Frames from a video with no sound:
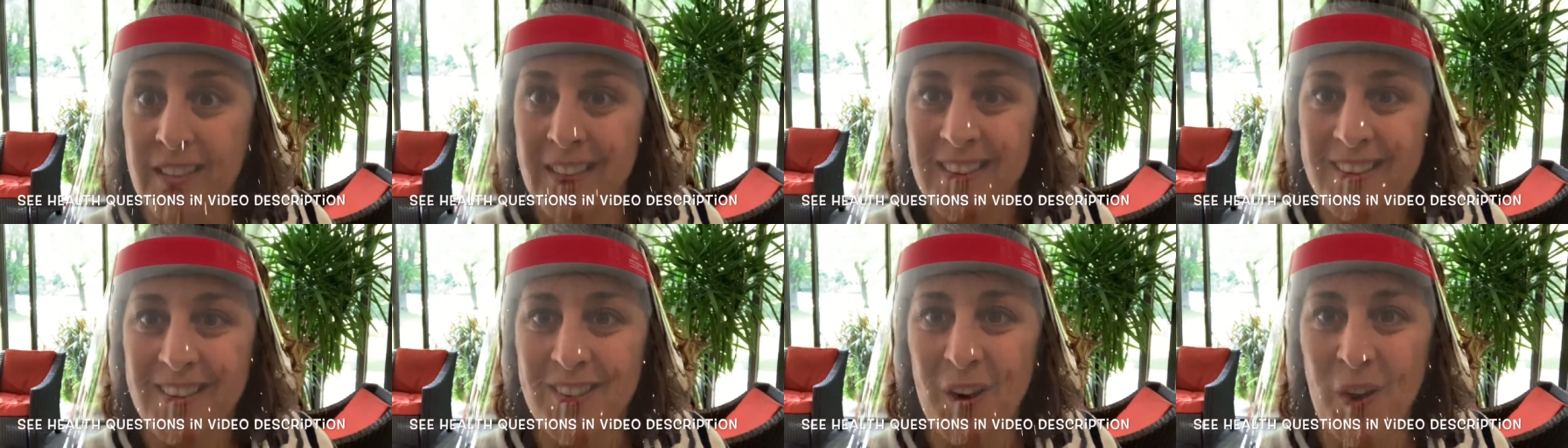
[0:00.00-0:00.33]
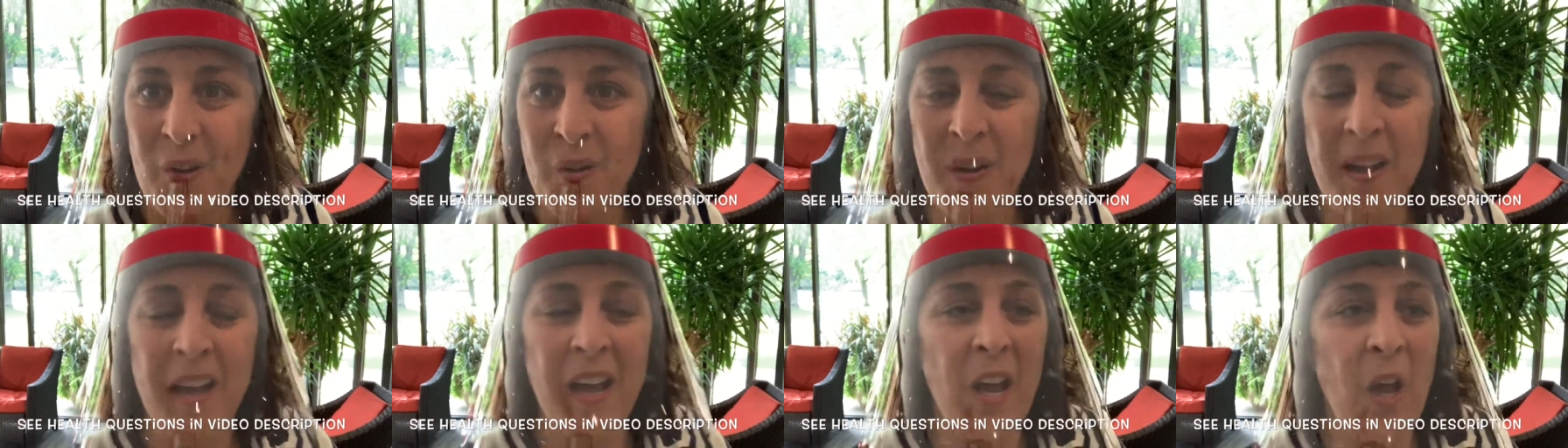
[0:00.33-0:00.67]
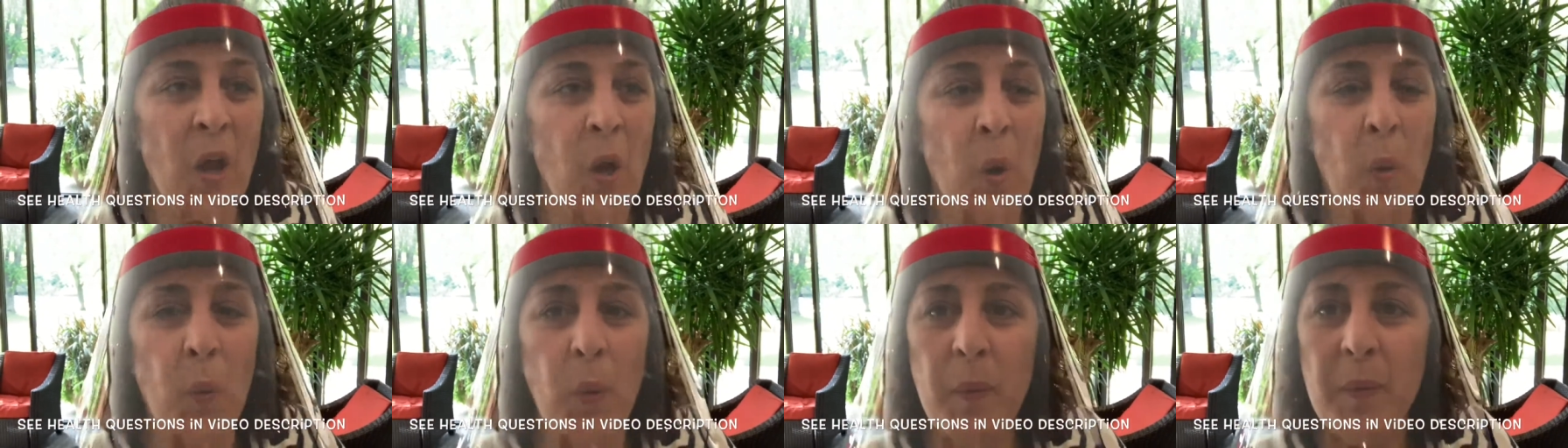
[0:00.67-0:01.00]
So
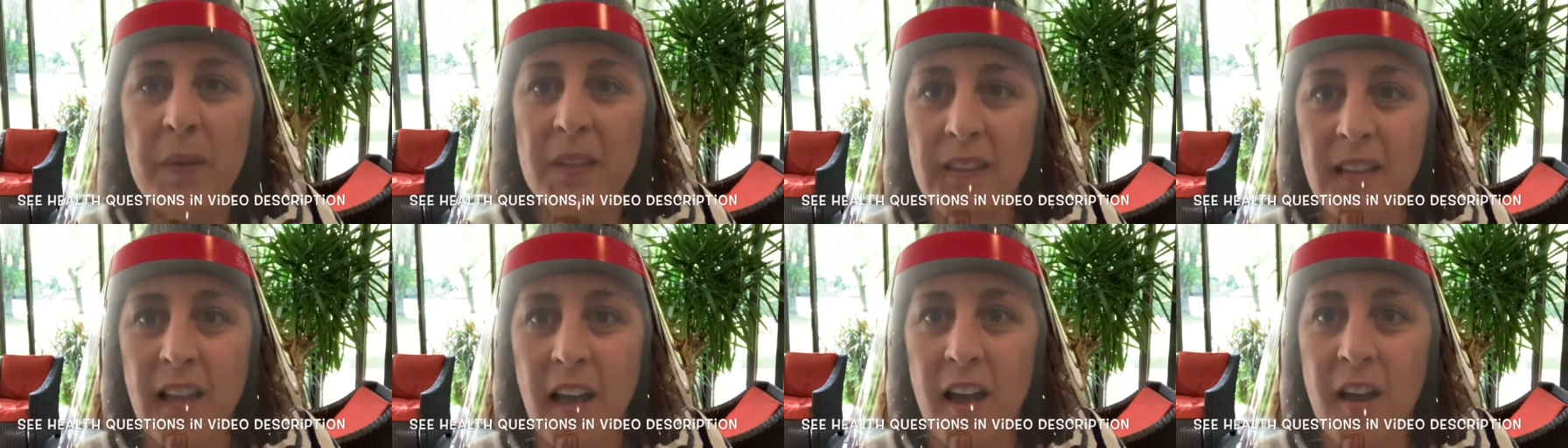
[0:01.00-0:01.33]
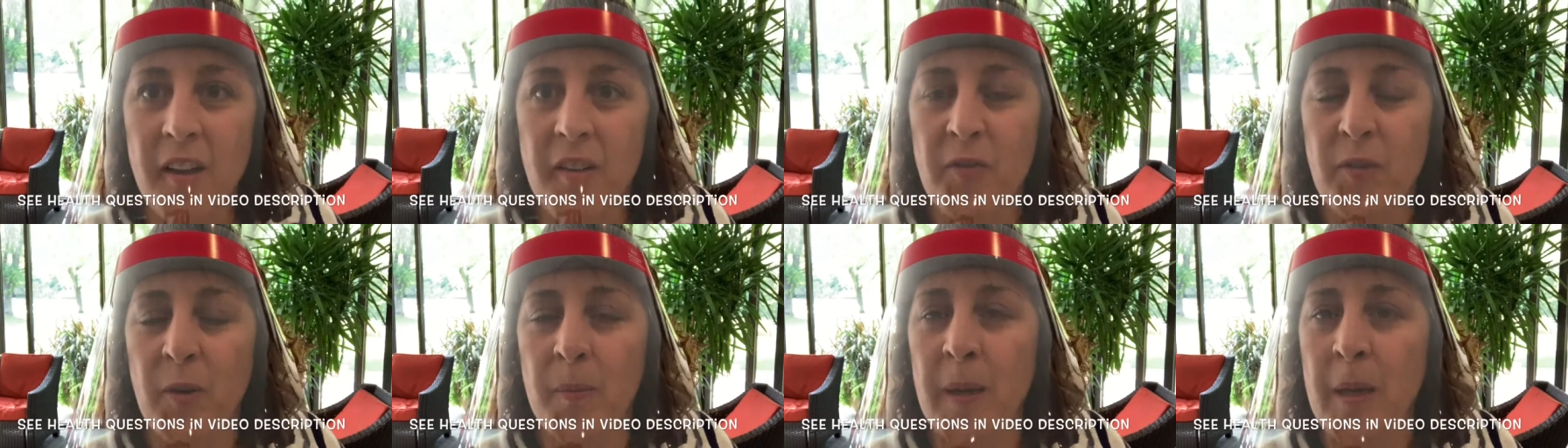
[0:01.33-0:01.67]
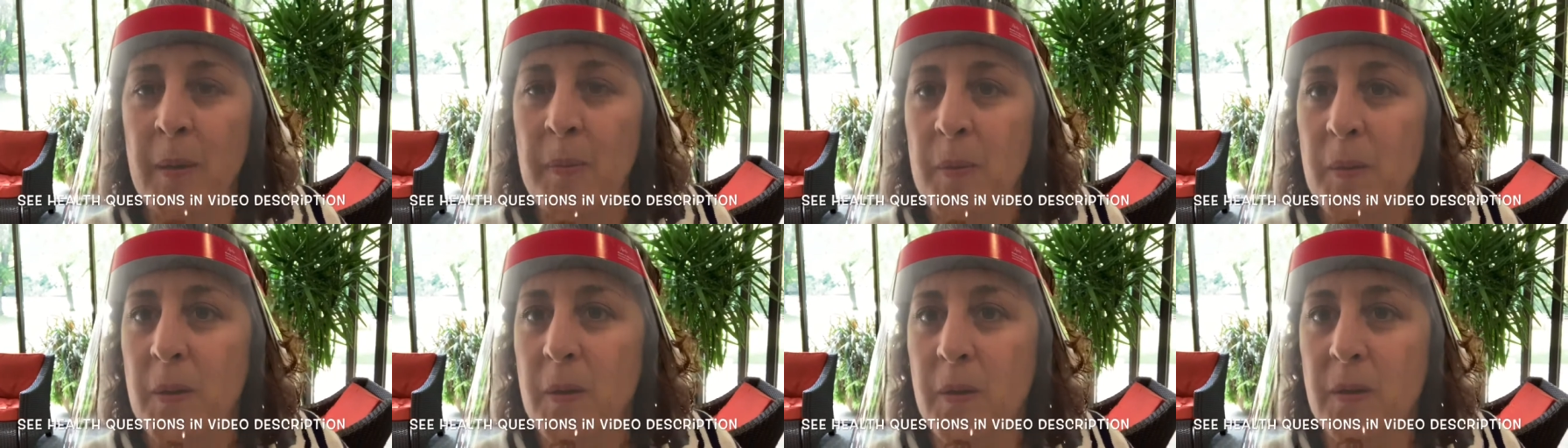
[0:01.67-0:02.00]
we would love for
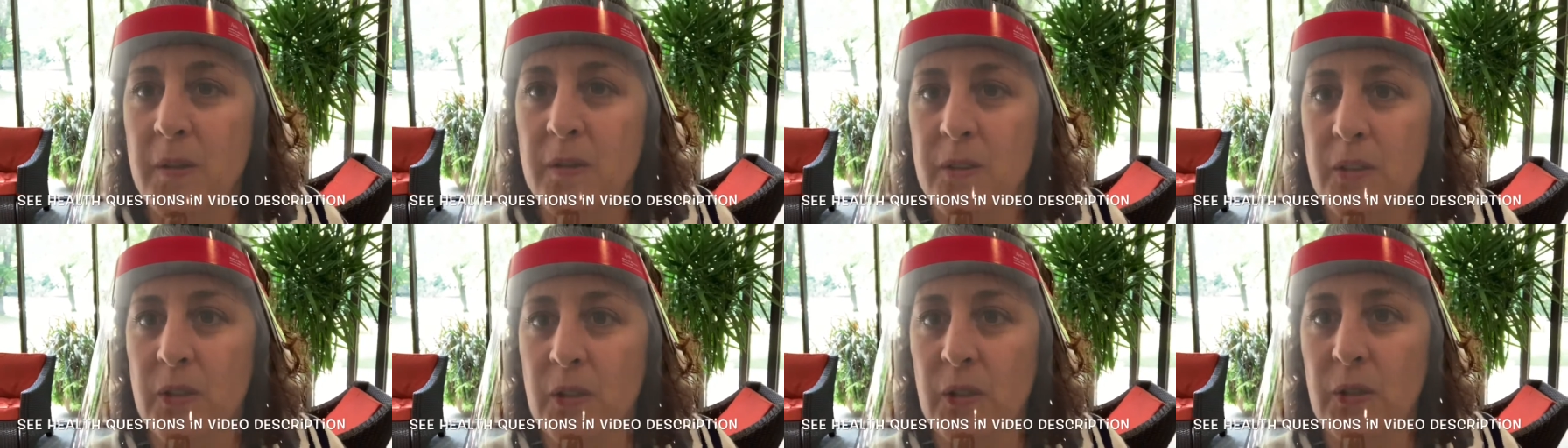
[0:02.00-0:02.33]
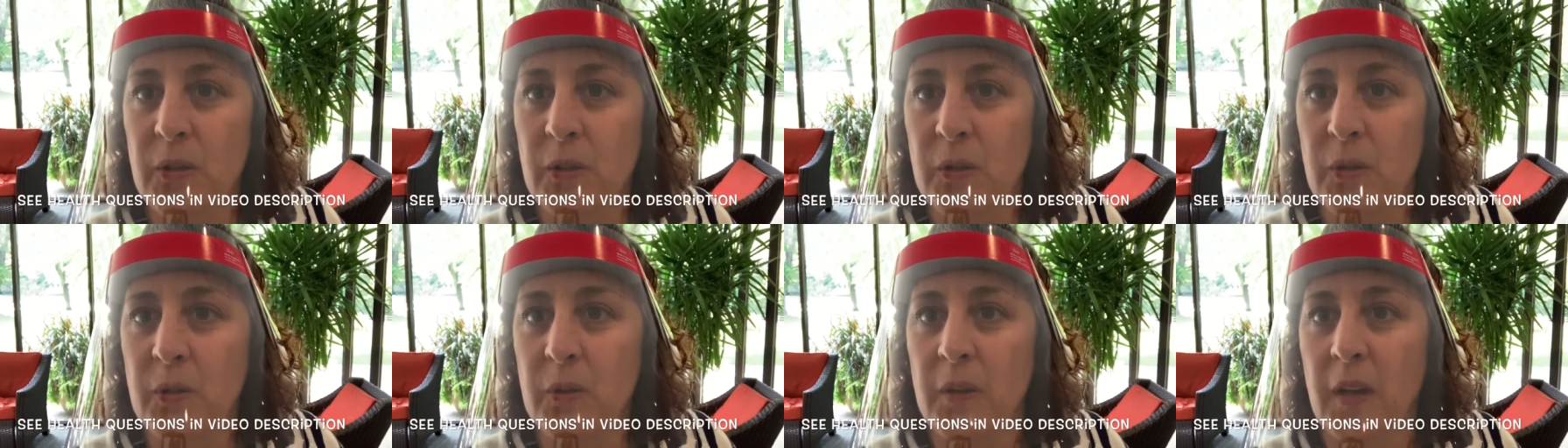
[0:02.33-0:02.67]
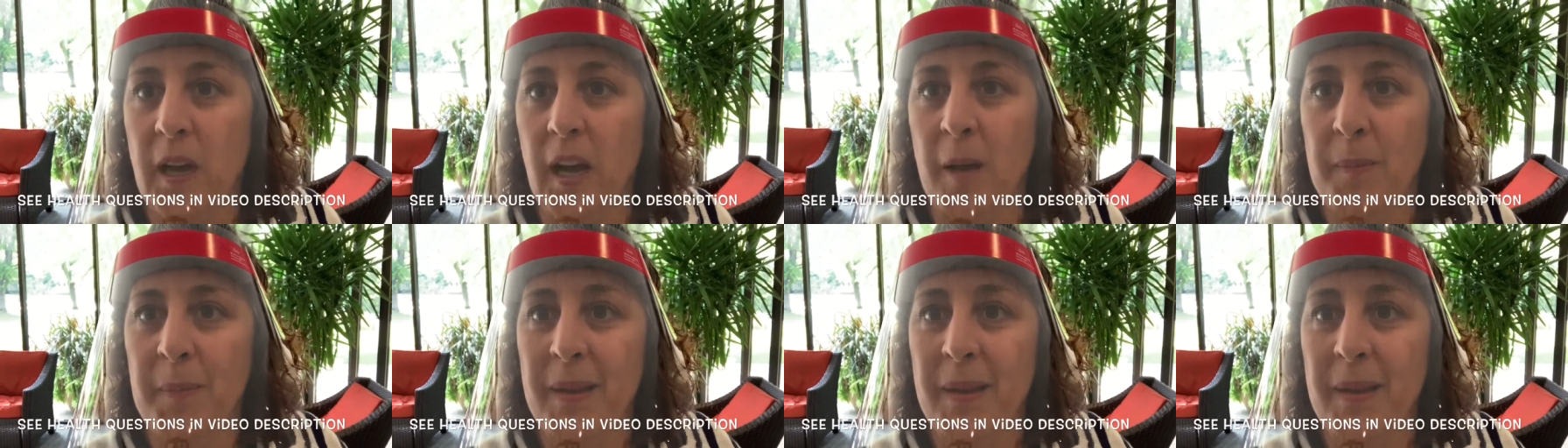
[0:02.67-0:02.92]
people to um,